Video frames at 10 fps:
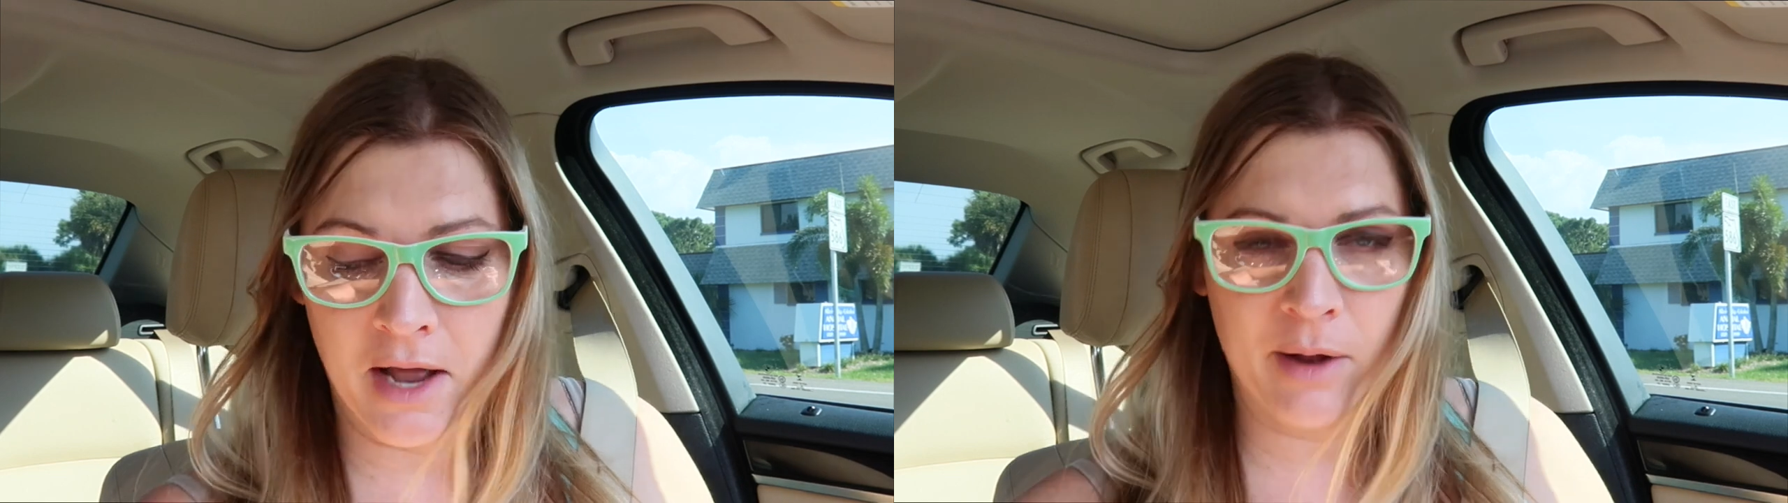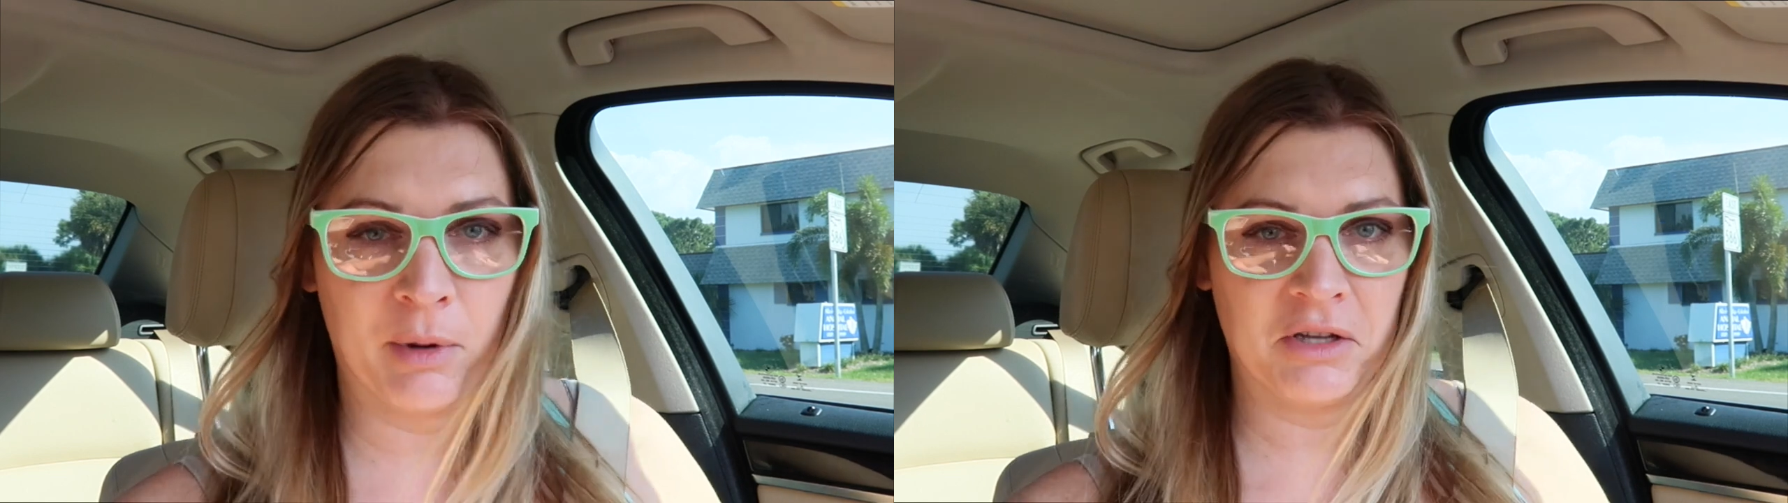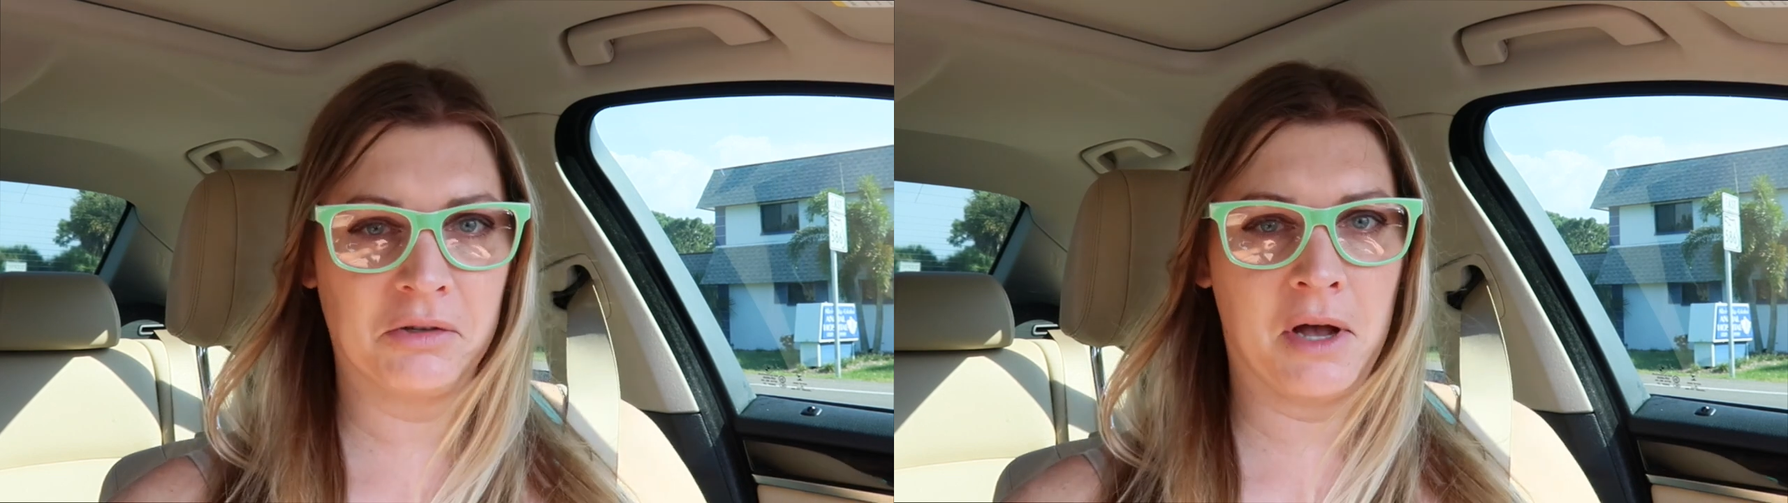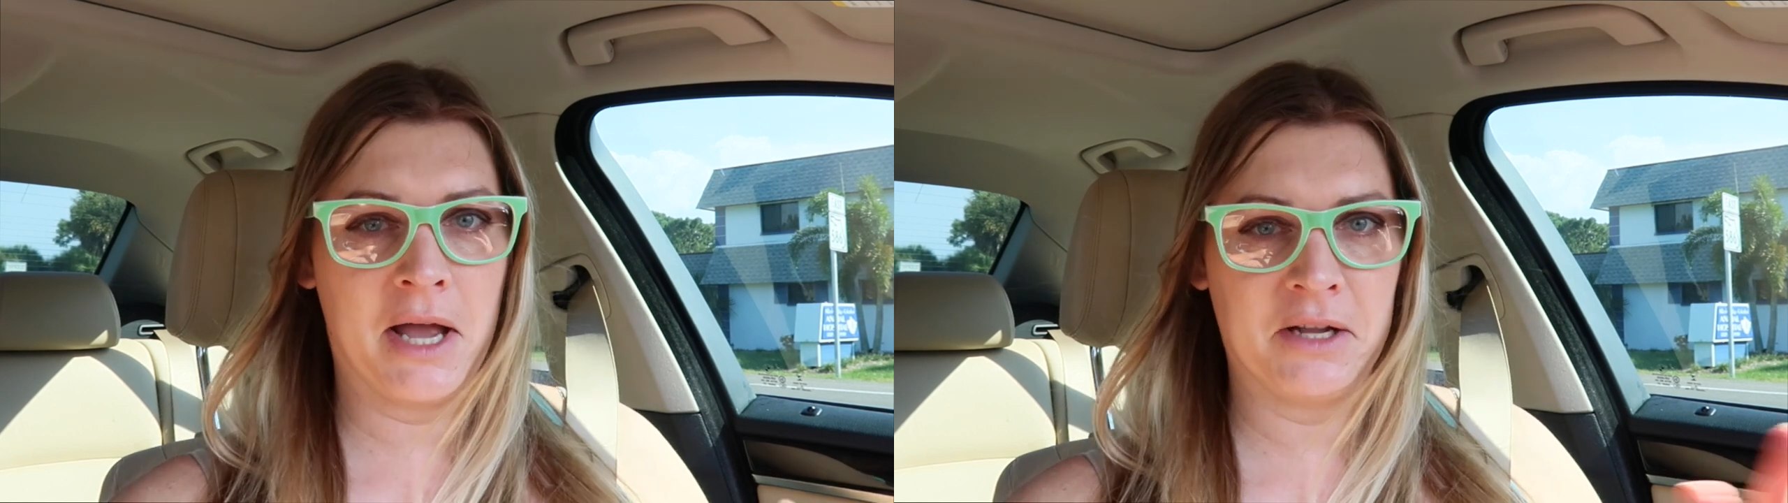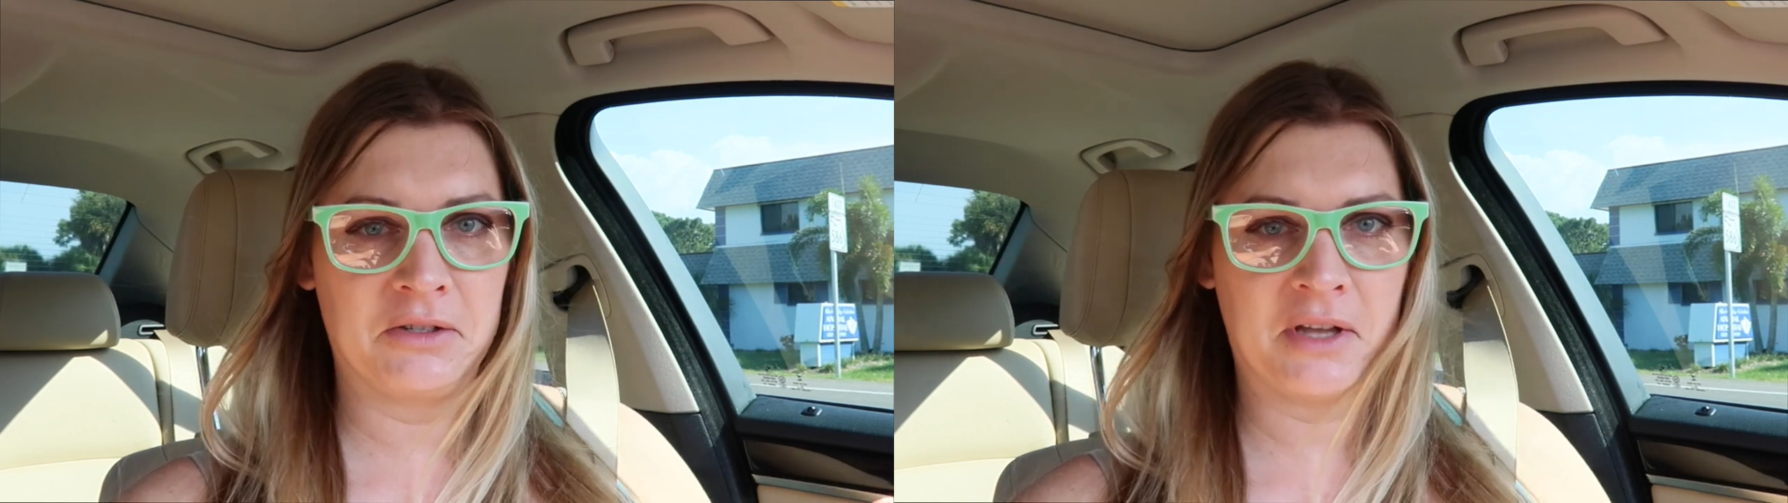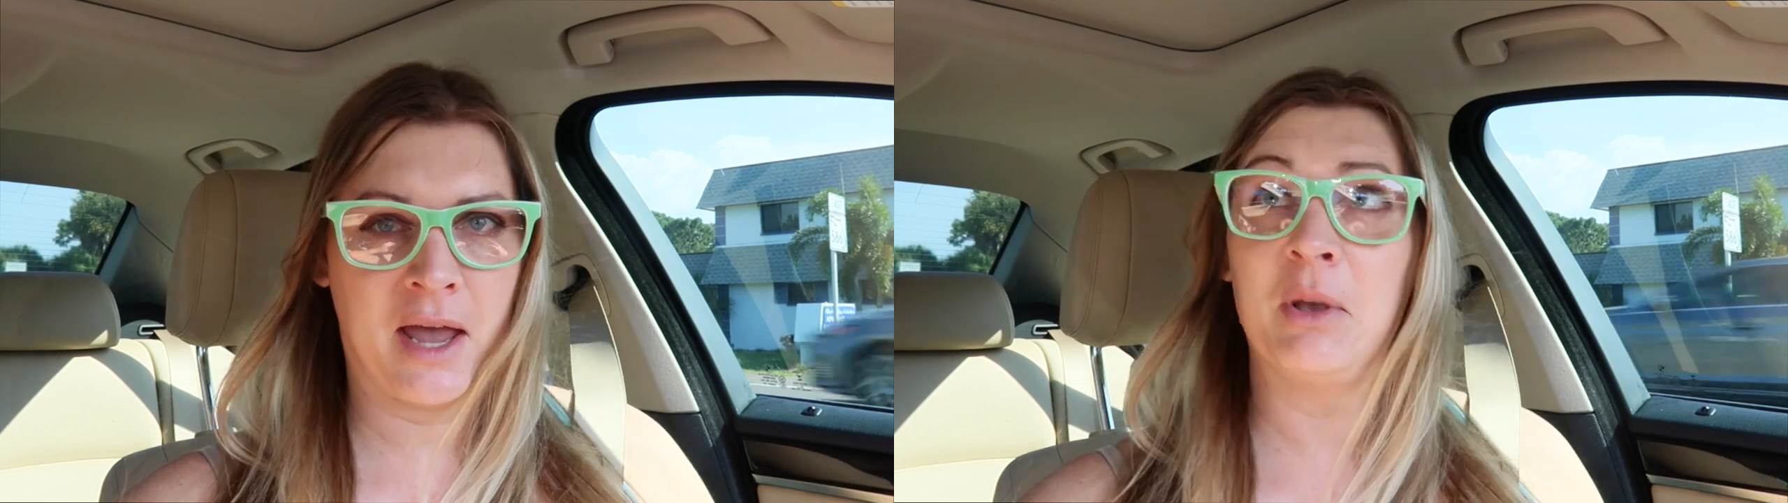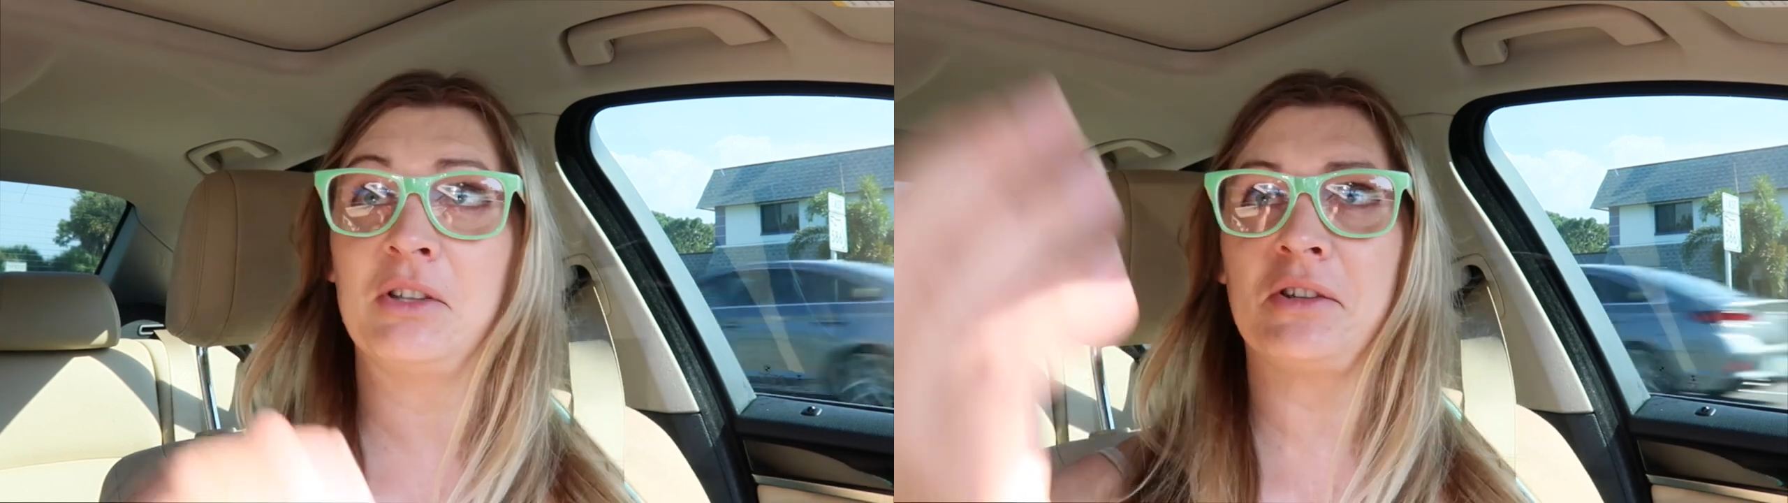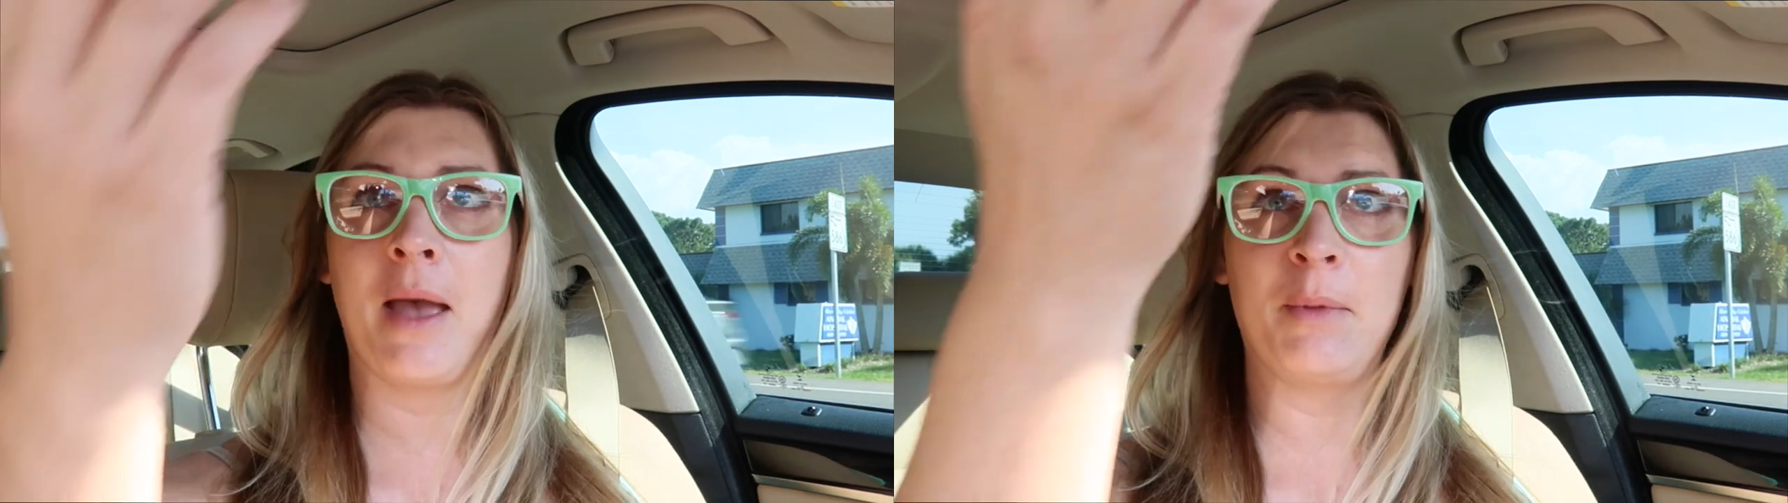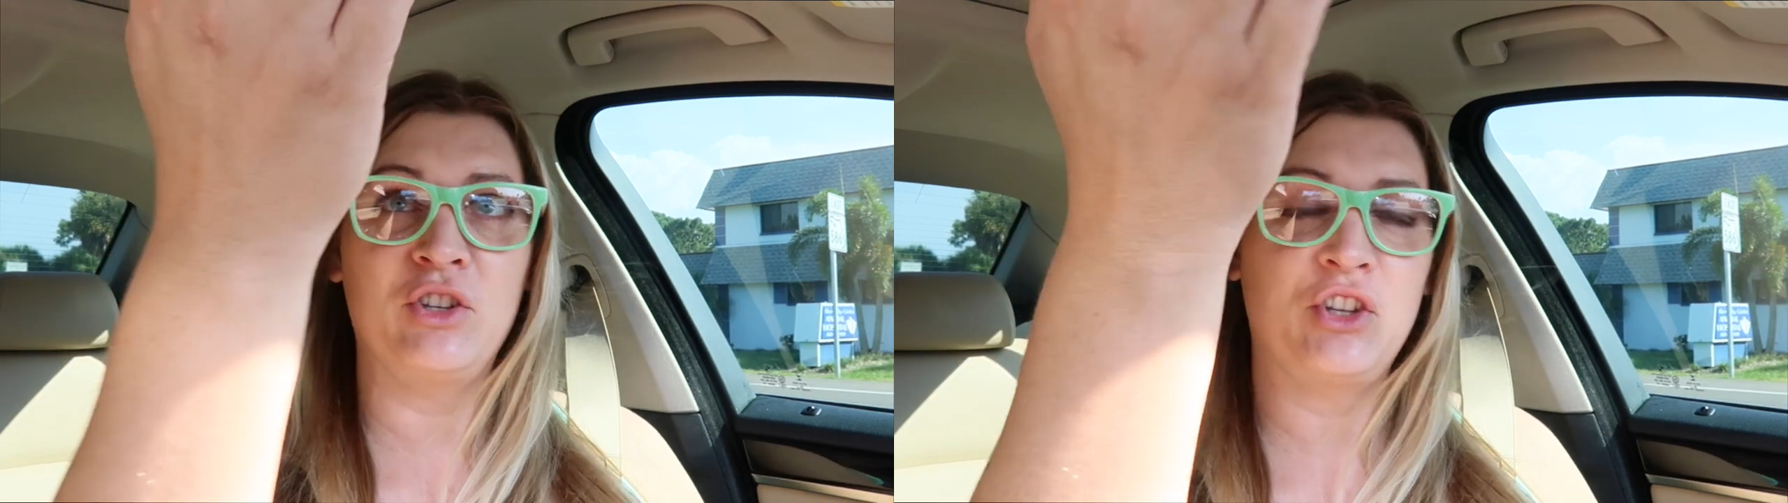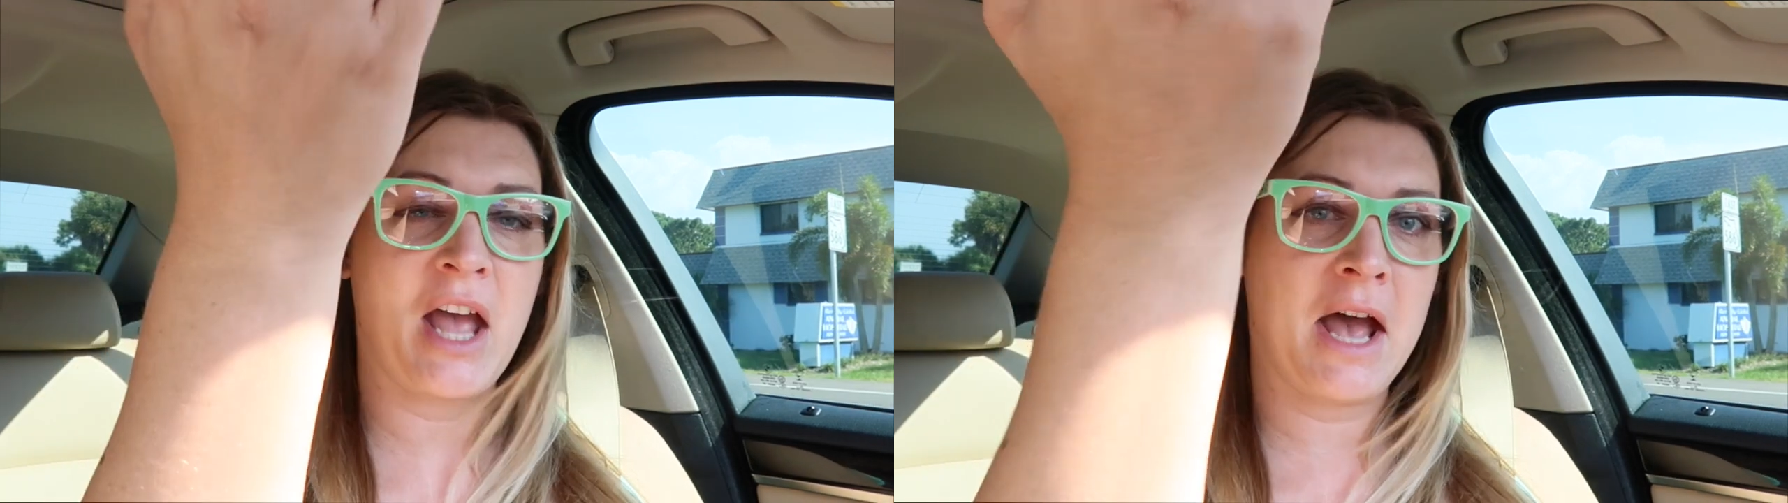Anyway, so hi, it's Sammy, Sammy
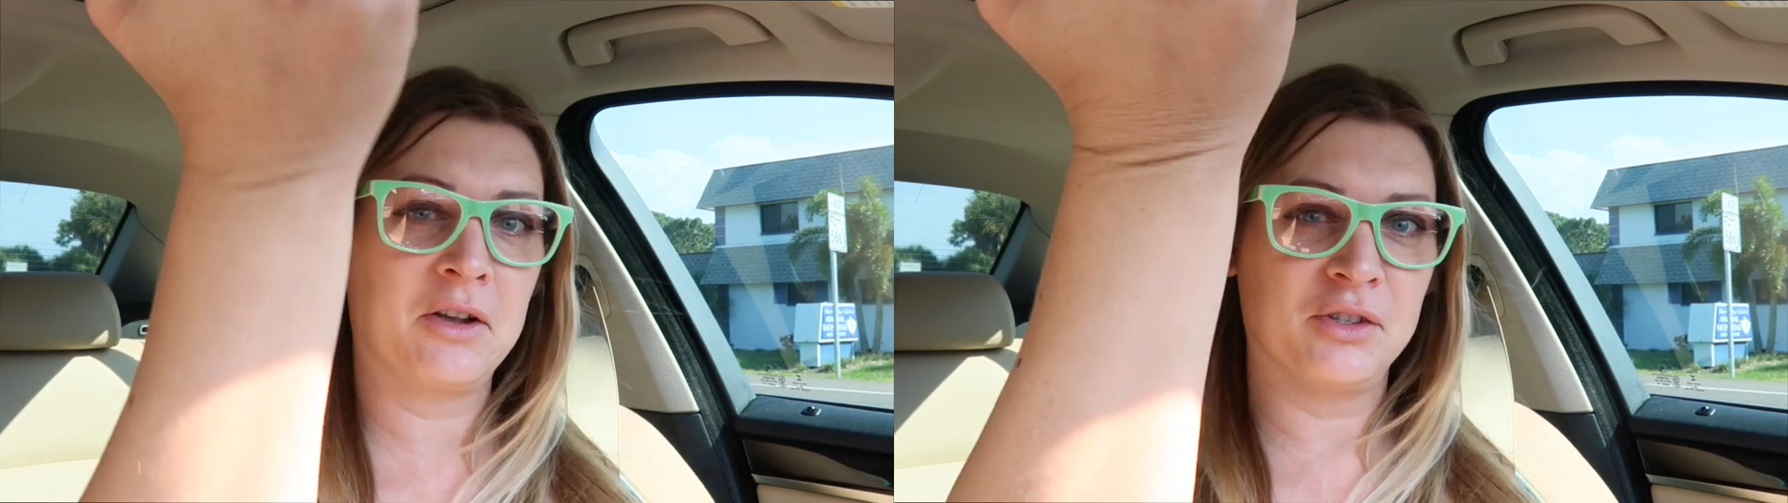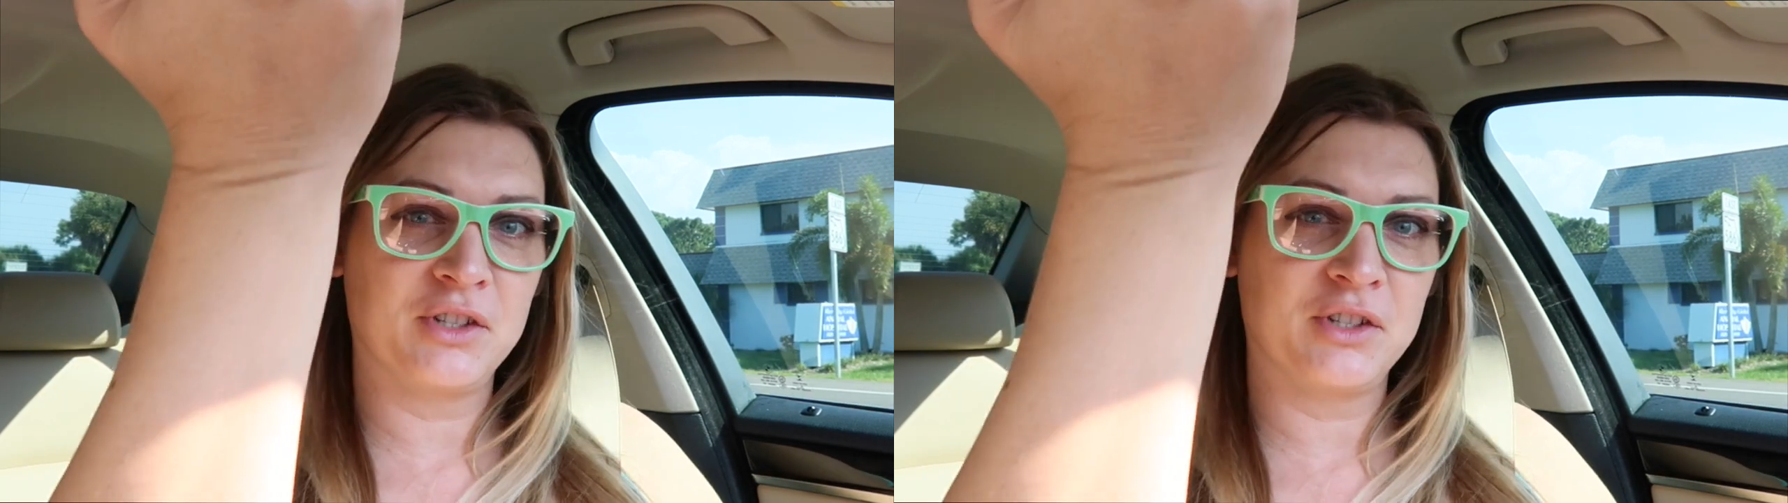Jacks.